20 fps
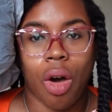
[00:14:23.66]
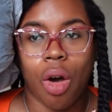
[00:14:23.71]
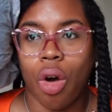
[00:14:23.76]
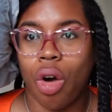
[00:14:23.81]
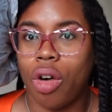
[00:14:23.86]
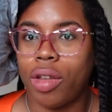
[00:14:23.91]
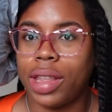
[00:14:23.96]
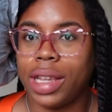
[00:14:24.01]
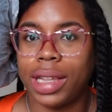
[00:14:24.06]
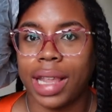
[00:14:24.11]

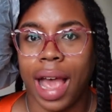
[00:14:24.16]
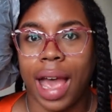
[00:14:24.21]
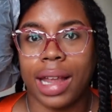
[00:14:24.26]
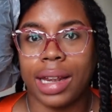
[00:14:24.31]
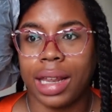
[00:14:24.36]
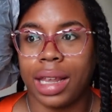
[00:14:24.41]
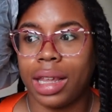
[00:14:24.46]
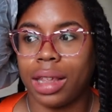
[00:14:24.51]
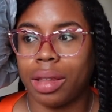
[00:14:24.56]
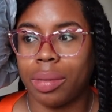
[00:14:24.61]
all these
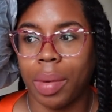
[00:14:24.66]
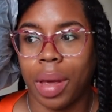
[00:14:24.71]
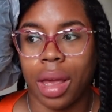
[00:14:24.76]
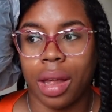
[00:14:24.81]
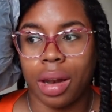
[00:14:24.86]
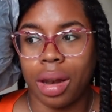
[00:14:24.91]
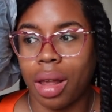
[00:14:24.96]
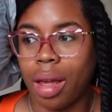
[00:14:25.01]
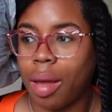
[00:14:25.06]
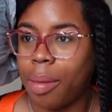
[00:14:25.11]
ideas,
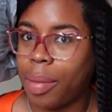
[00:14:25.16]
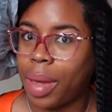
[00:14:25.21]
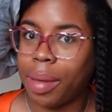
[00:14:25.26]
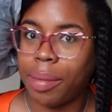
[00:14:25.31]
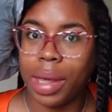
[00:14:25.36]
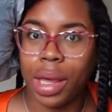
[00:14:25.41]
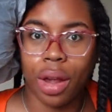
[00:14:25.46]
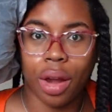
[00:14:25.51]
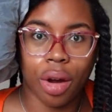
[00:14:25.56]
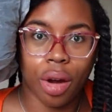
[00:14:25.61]
but
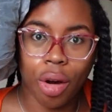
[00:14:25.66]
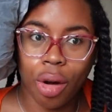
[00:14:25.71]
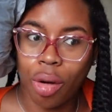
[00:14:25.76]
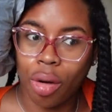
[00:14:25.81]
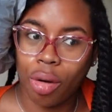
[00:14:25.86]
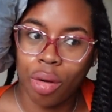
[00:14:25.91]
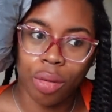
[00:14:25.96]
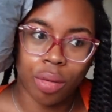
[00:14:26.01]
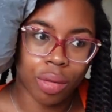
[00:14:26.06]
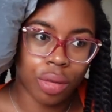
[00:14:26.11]
baby
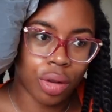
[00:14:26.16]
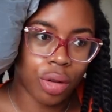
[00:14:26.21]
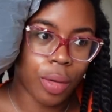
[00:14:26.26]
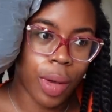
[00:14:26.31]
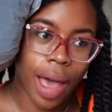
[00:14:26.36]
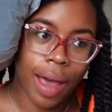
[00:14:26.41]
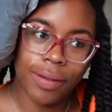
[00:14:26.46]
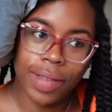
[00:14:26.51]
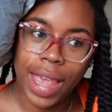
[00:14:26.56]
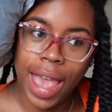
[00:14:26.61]
girl, you
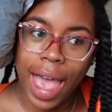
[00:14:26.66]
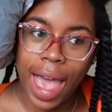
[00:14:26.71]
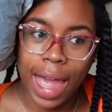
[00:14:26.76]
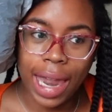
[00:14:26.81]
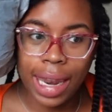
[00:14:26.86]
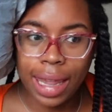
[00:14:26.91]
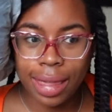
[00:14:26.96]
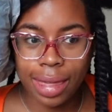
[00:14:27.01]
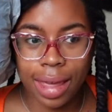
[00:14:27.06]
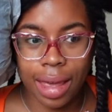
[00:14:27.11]
have to
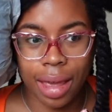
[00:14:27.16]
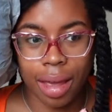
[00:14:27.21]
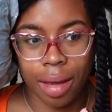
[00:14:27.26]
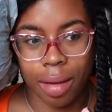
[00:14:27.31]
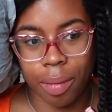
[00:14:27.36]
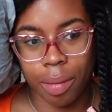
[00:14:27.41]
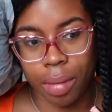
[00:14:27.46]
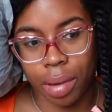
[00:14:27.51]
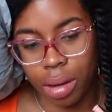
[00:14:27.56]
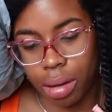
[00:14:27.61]
edit
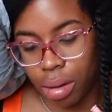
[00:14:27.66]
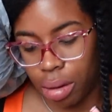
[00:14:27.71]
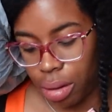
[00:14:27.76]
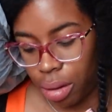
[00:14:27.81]
them.